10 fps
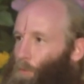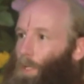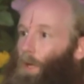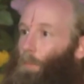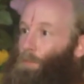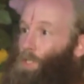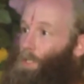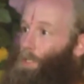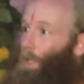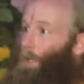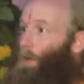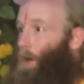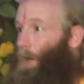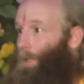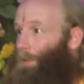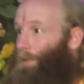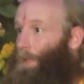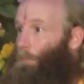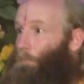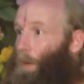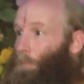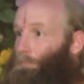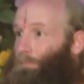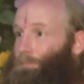You become just like God, like Brahma.